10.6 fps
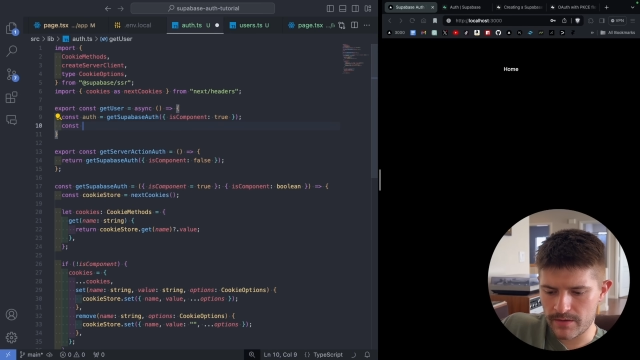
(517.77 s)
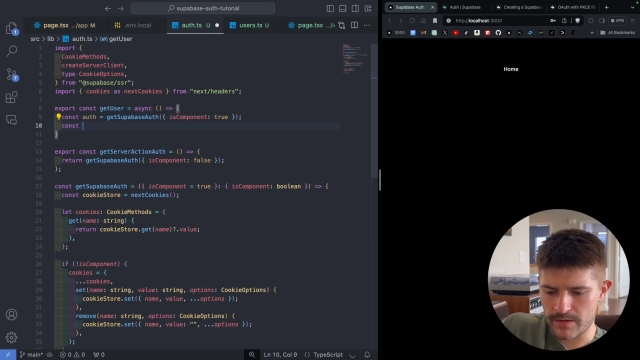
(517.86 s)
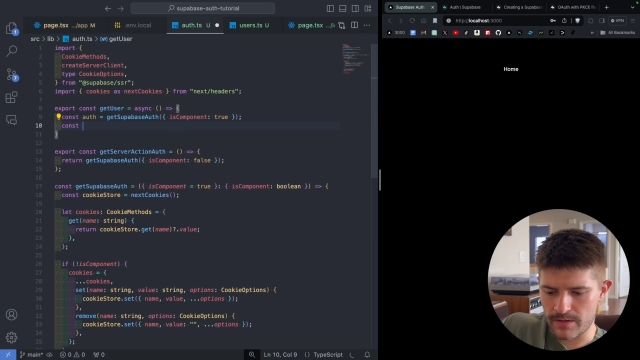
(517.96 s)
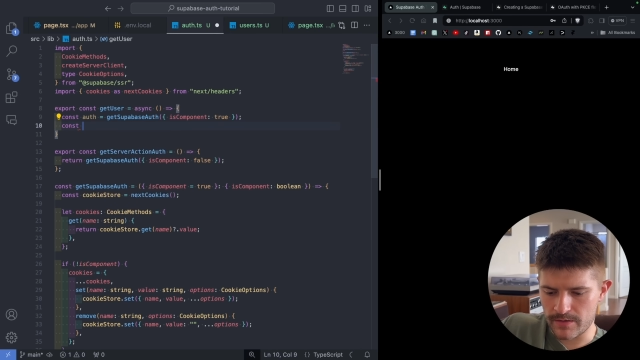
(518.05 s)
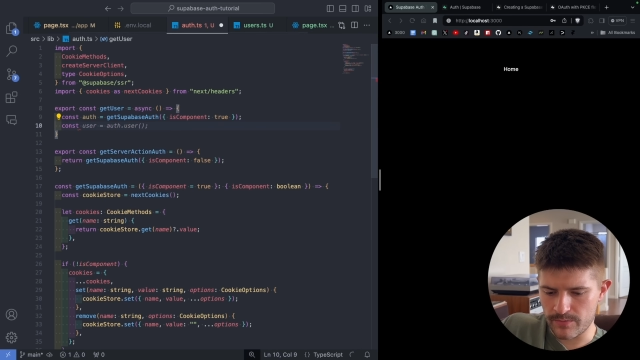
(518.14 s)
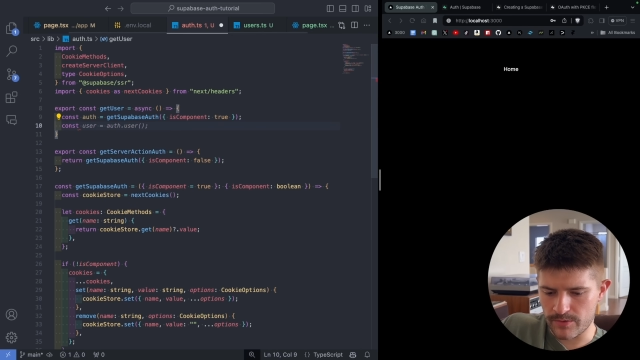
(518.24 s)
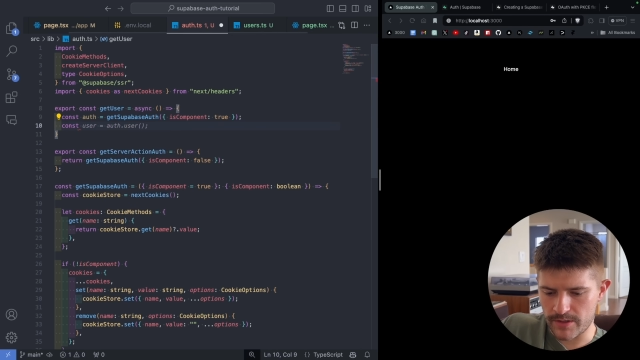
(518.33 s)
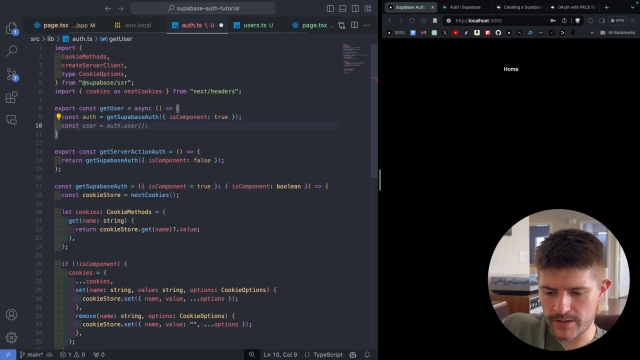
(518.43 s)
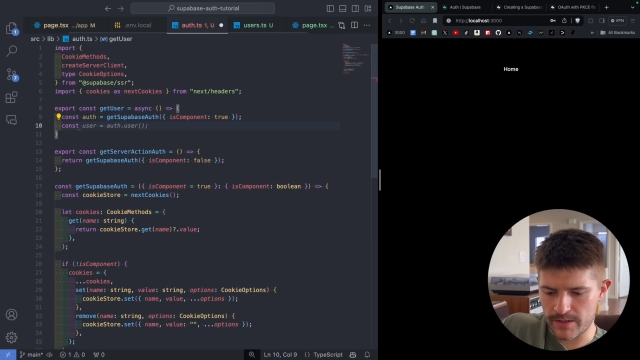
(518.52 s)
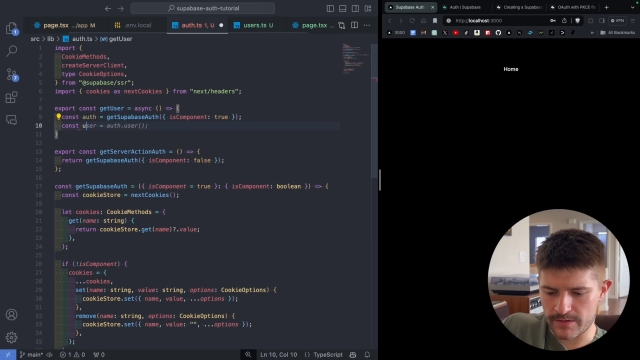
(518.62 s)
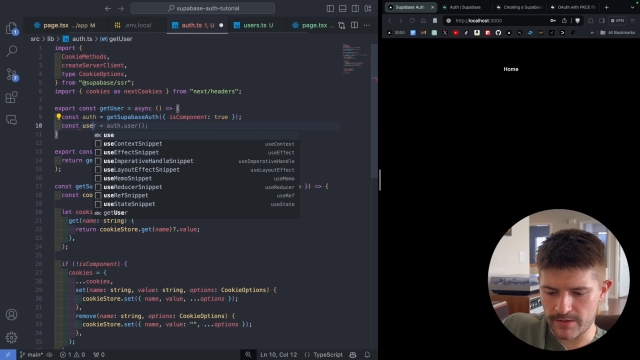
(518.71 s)
And then we're going to
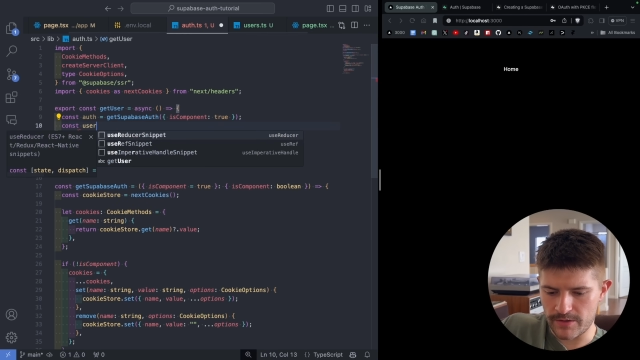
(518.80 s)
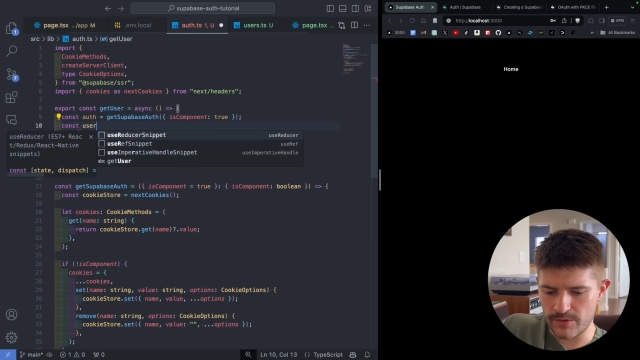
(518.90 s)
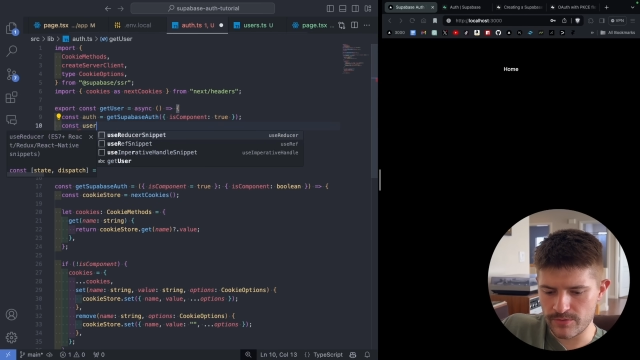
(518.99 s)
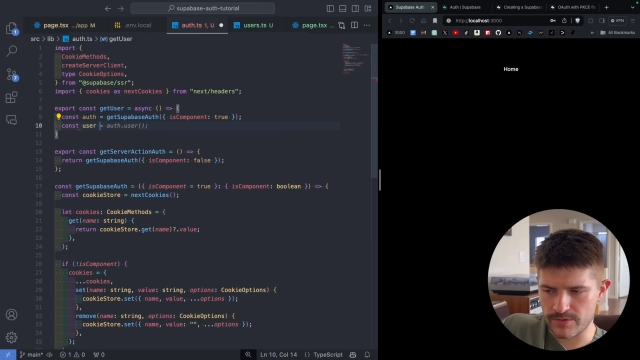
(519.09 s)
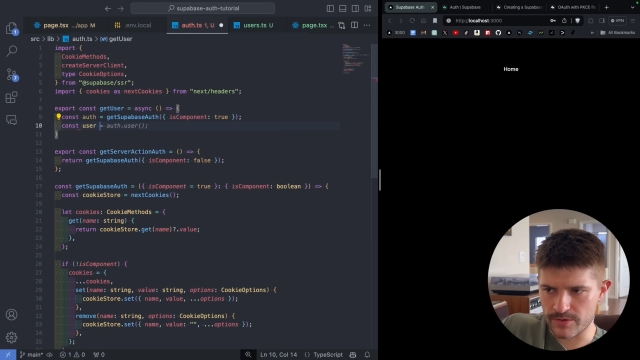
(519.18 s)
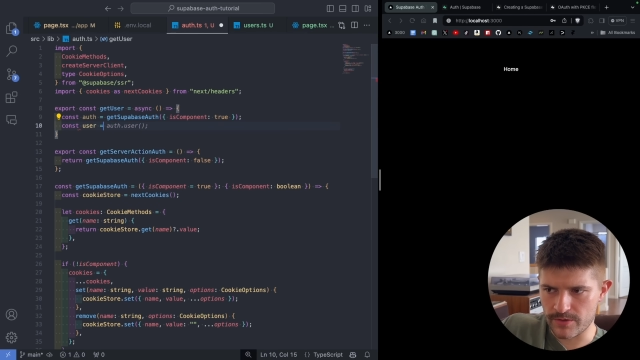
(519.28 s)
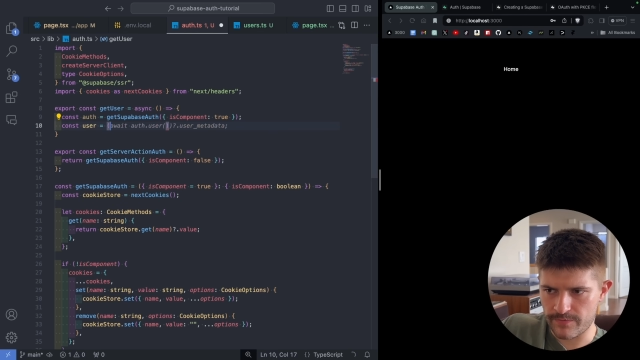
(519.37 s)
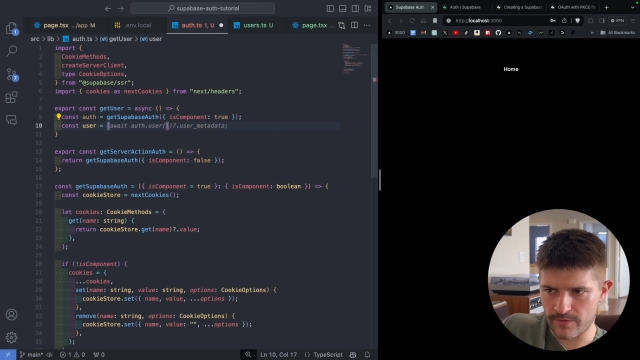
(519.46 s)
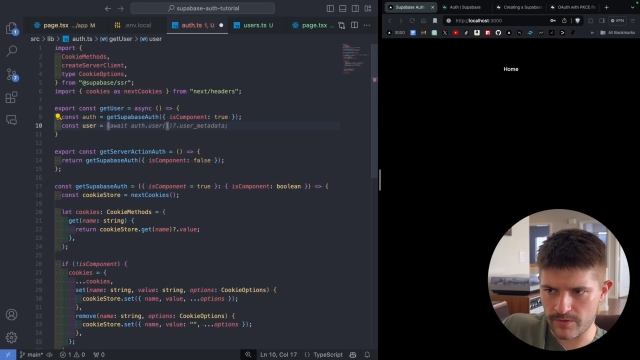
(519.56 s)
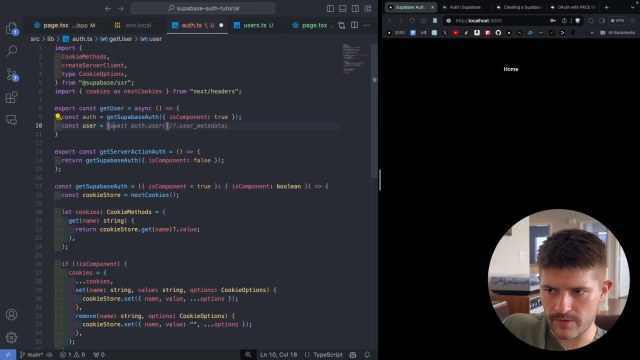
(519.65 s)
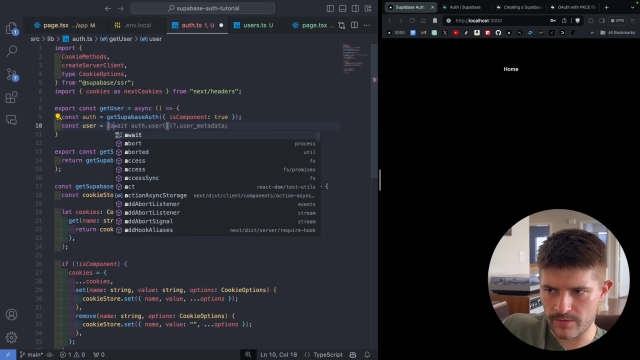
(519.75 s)
get the user
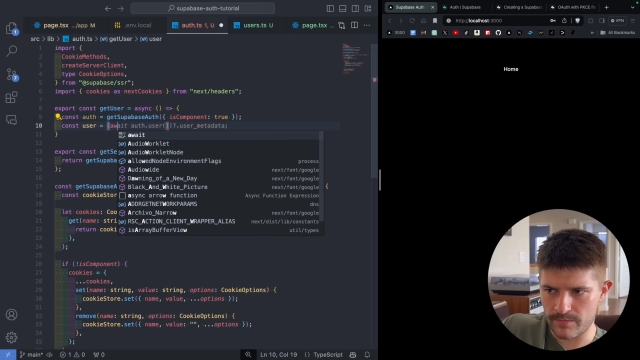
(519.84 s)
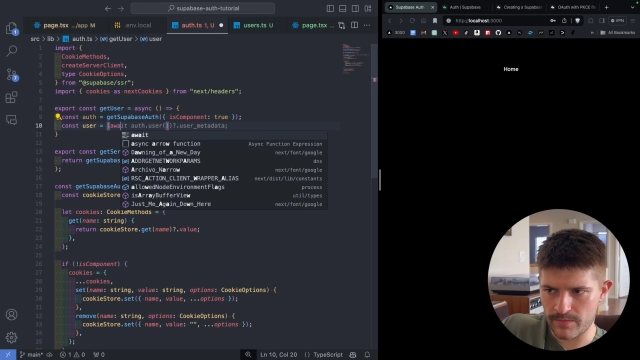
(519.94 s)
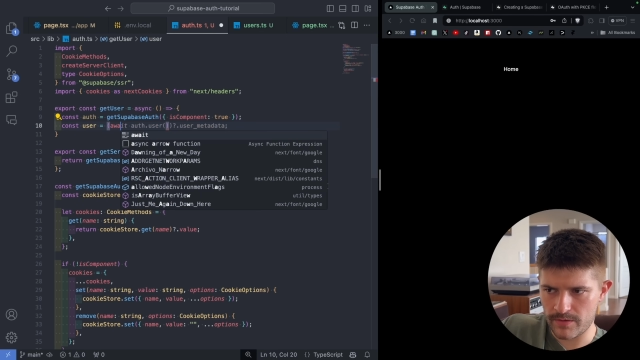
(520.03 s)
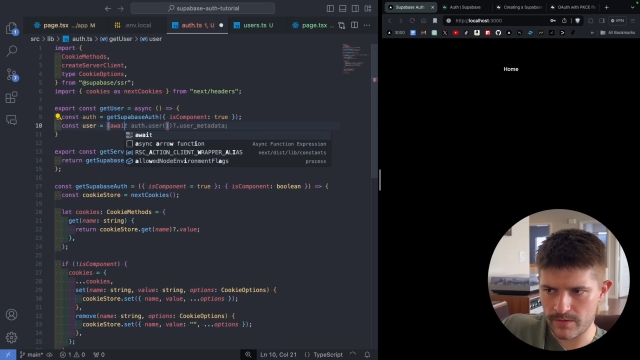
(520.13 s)
from